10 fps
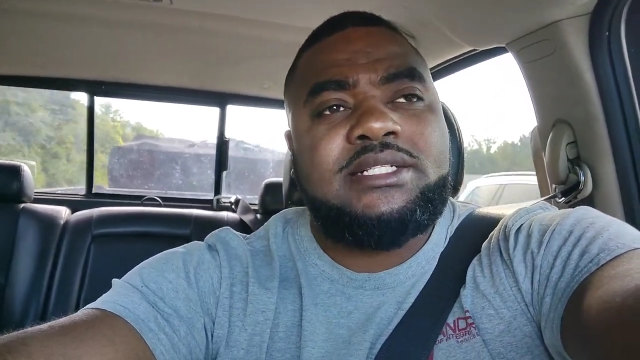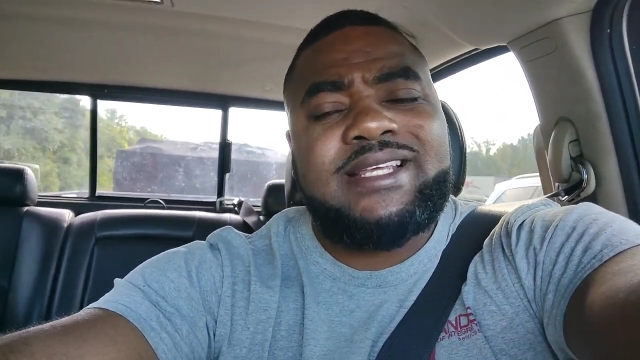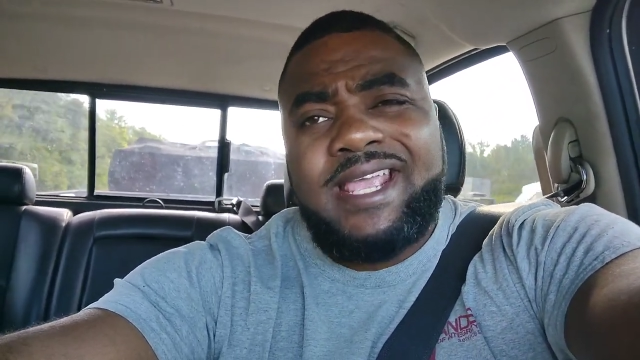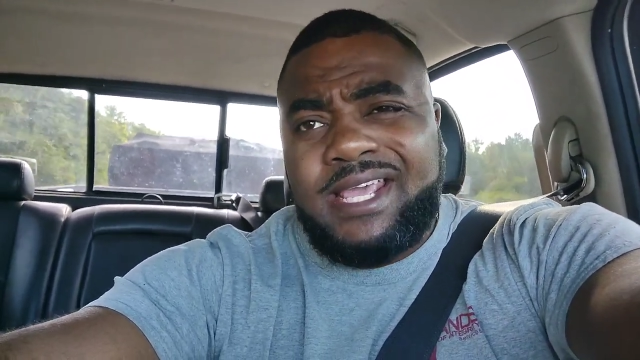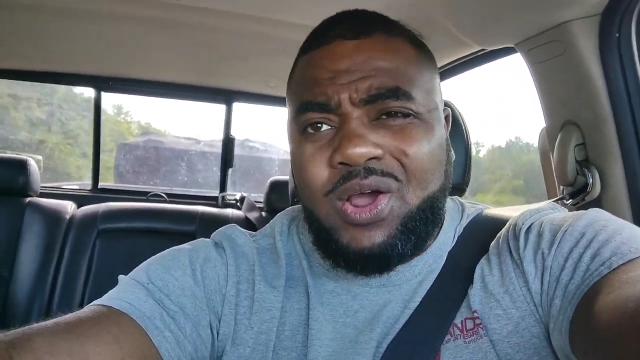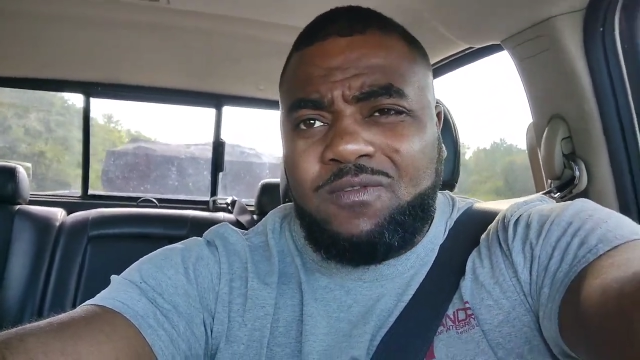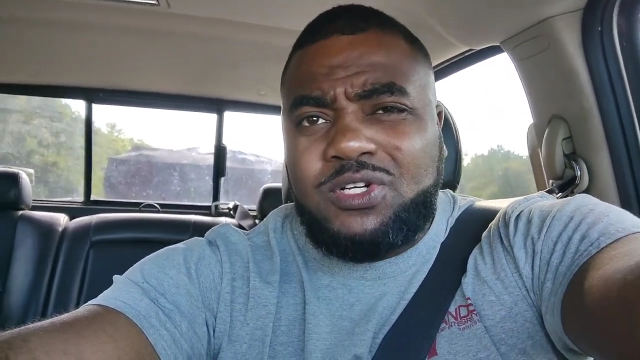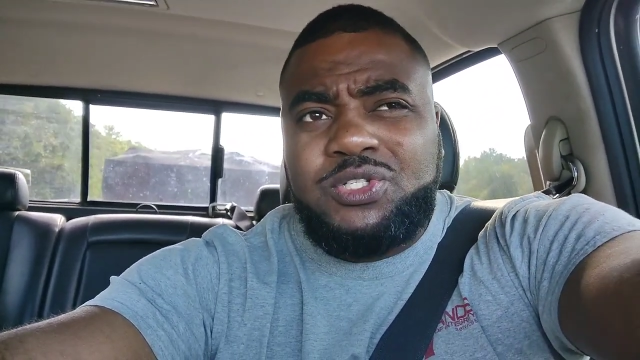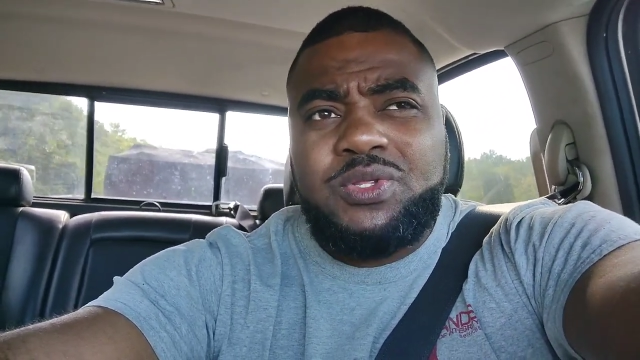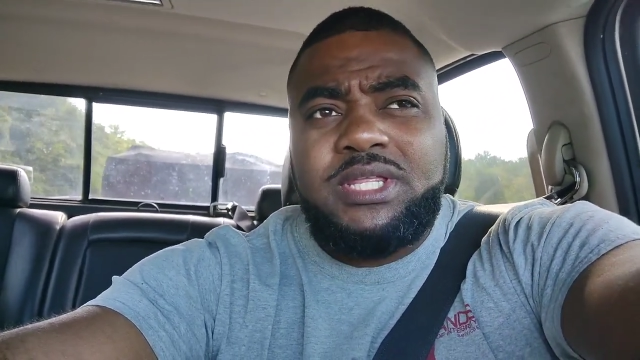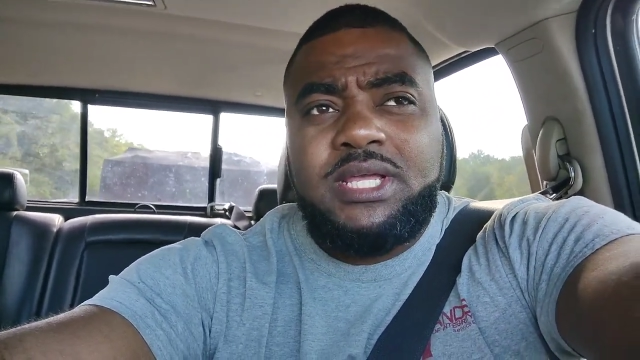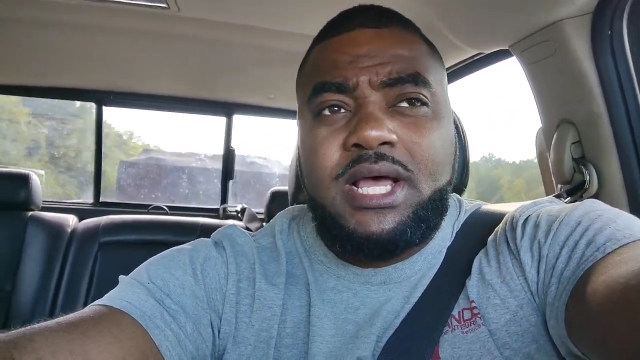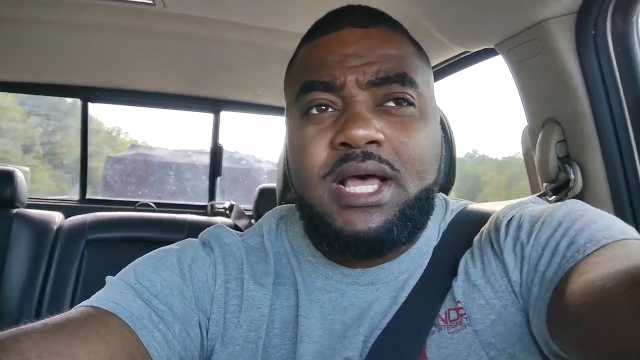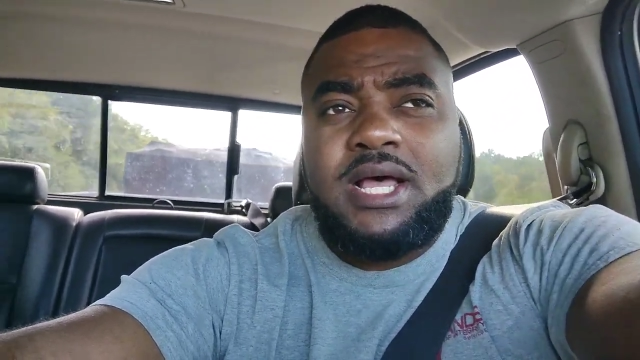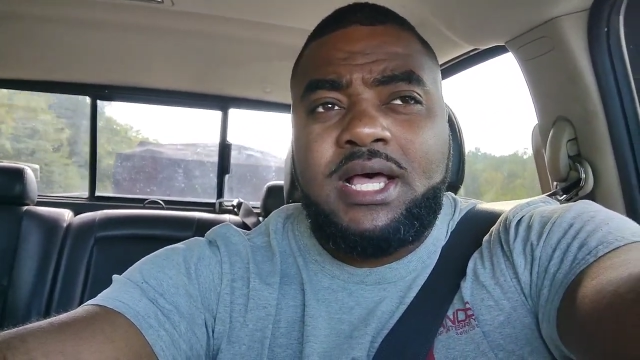take it over to the,
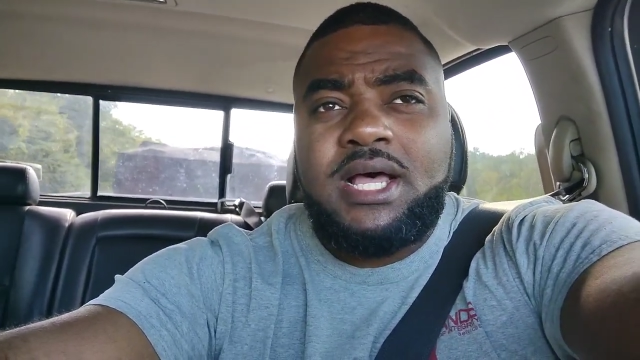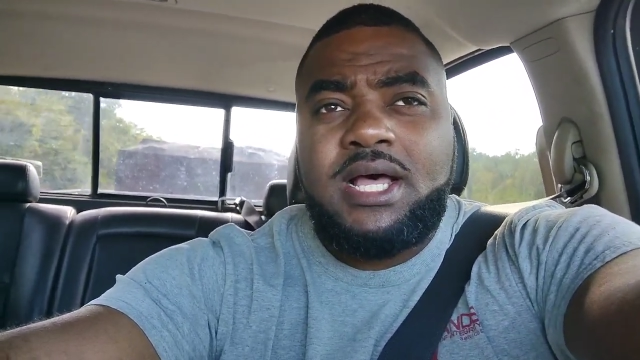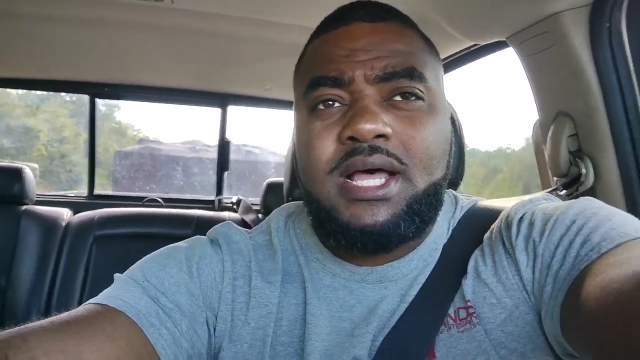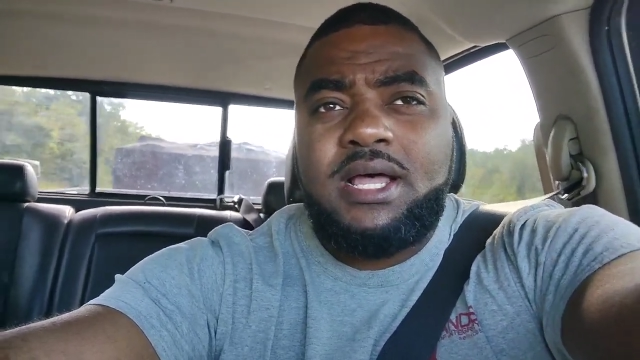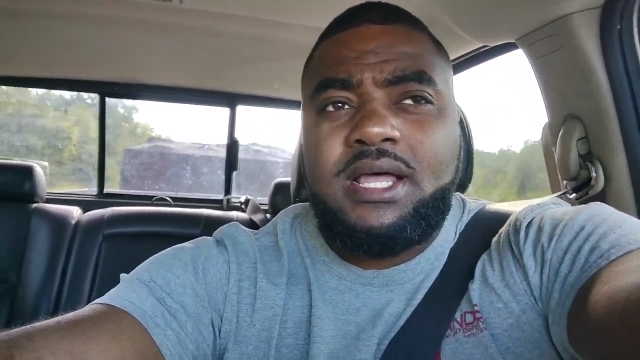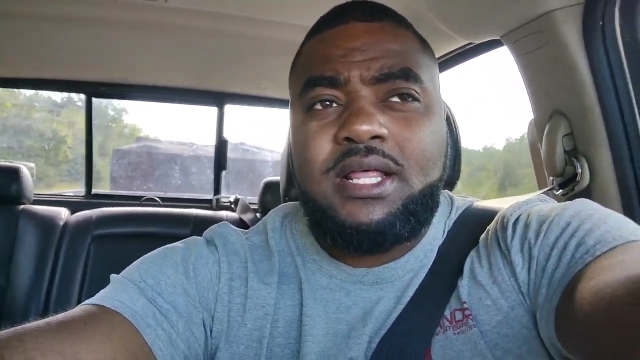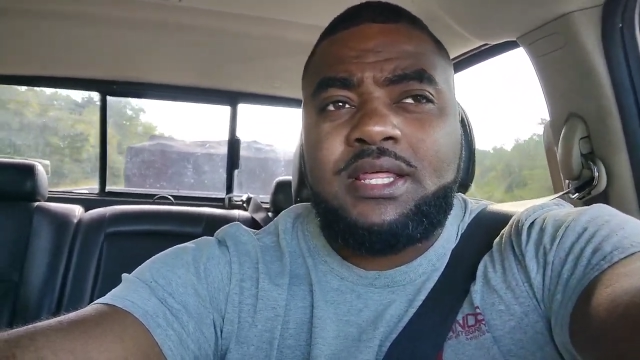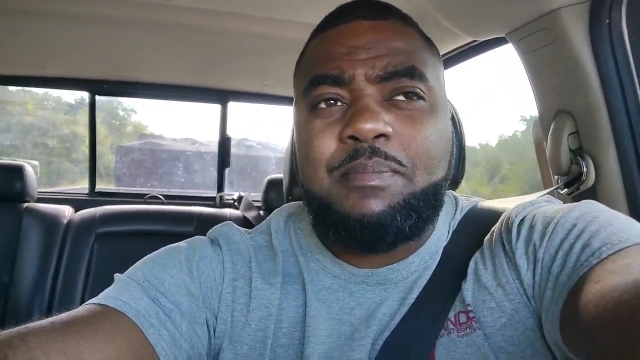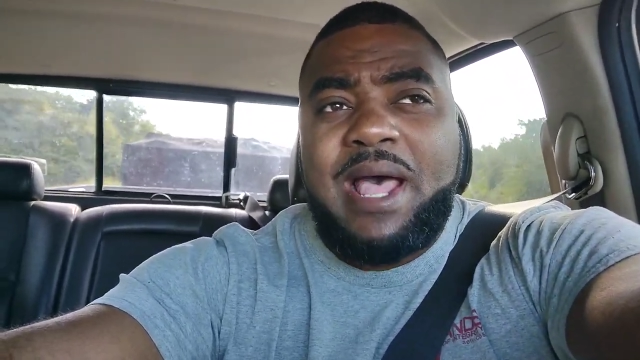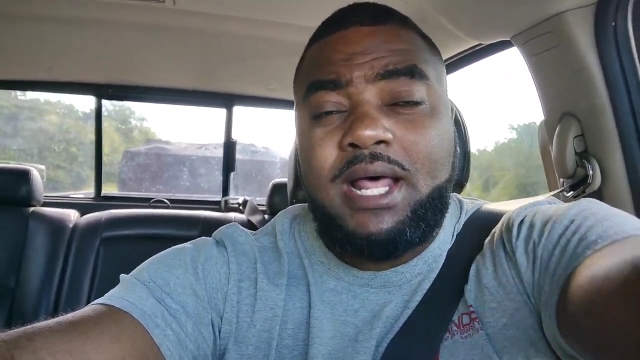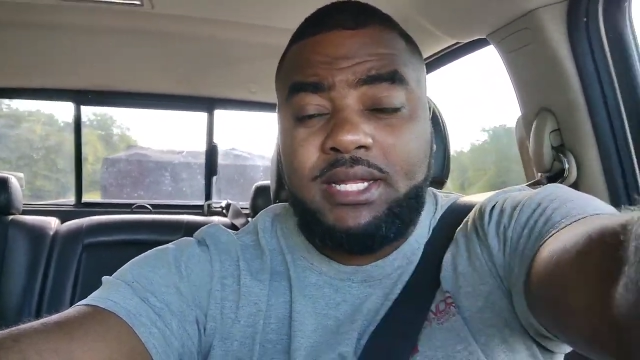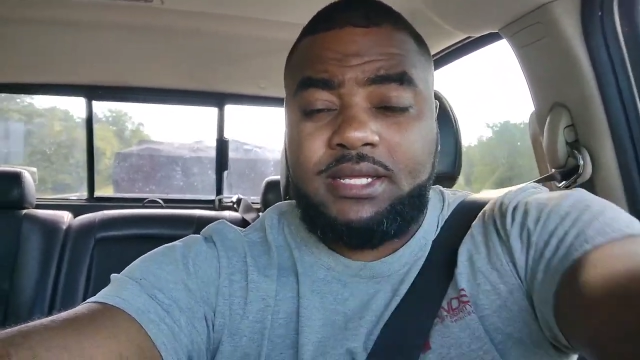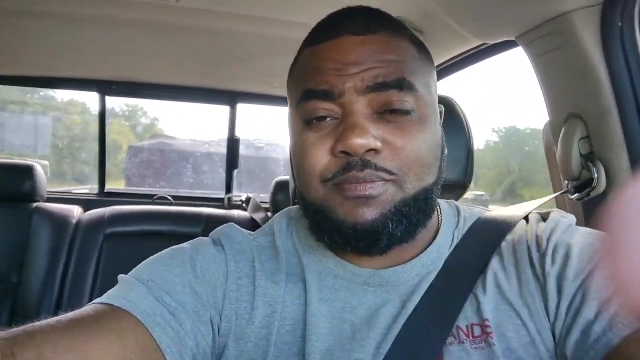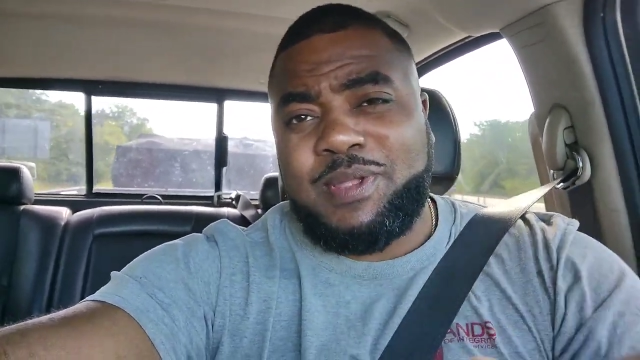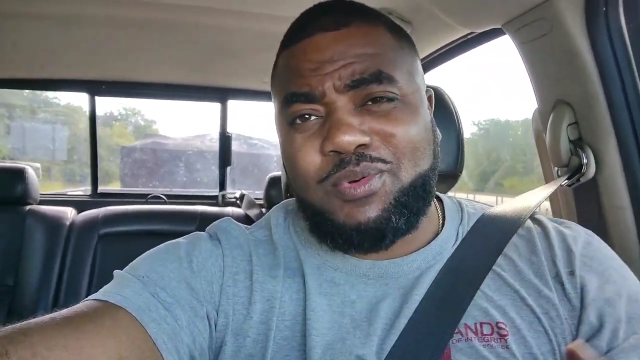uh, the
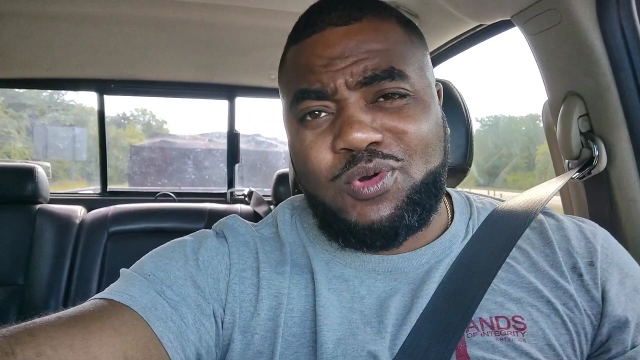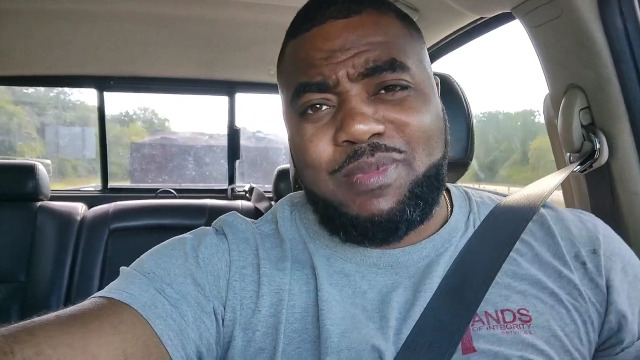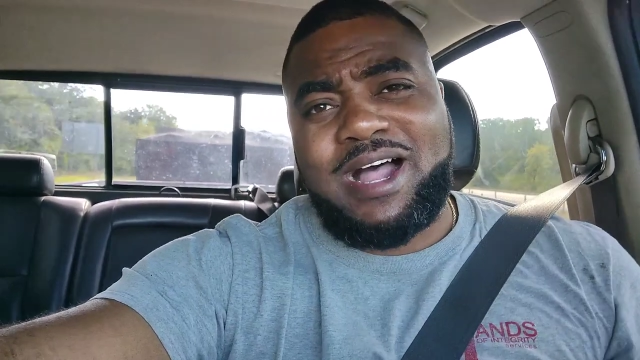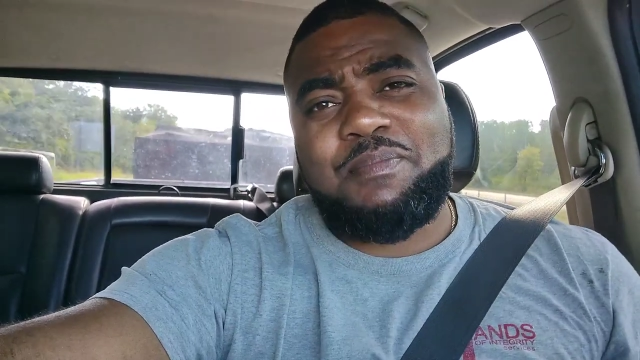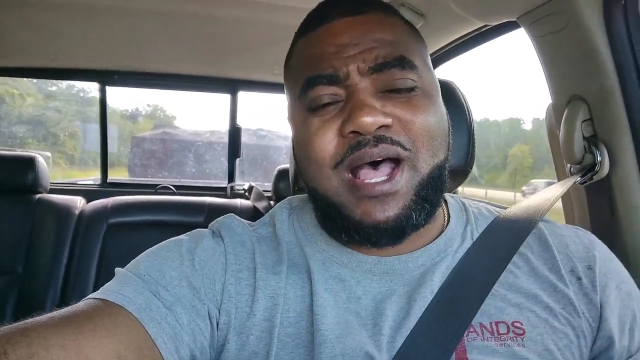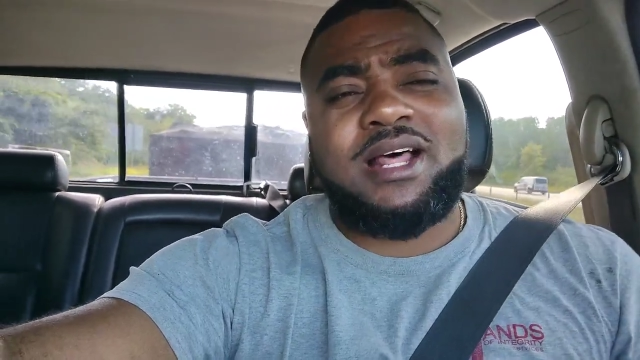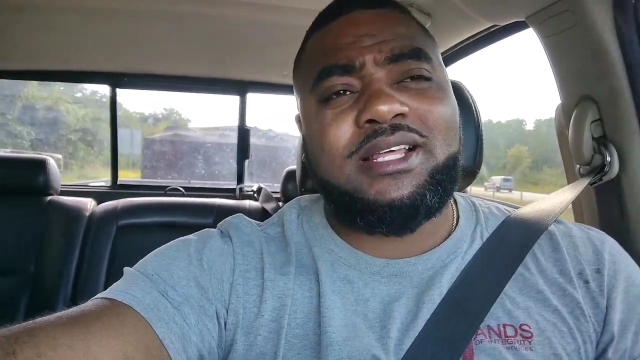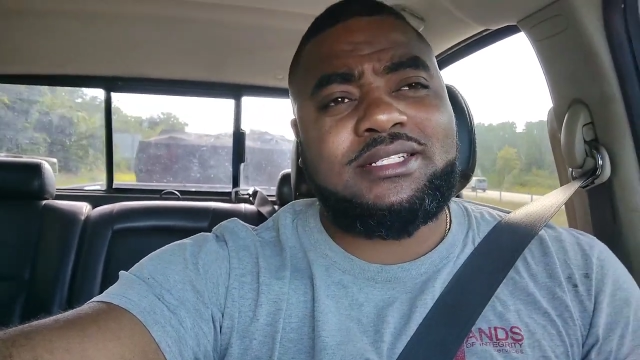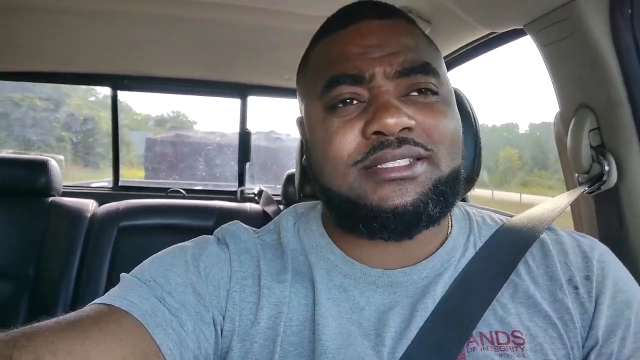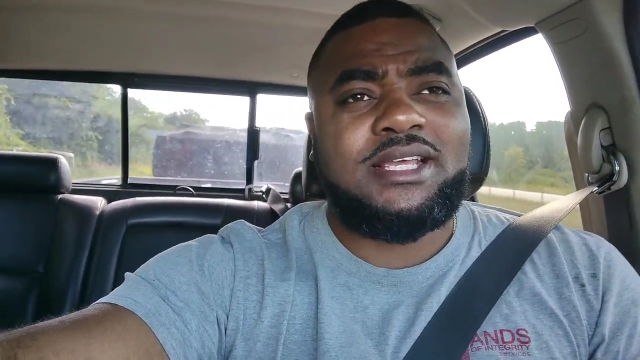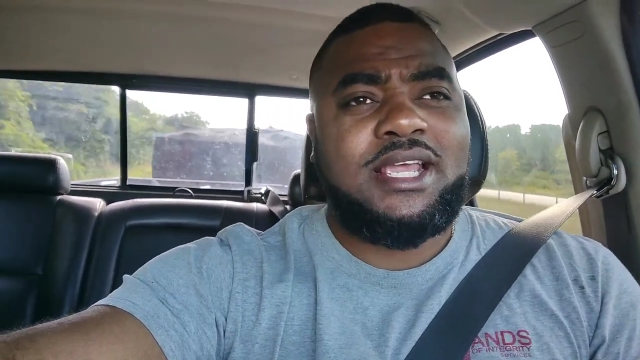pallet, people who buy pallets,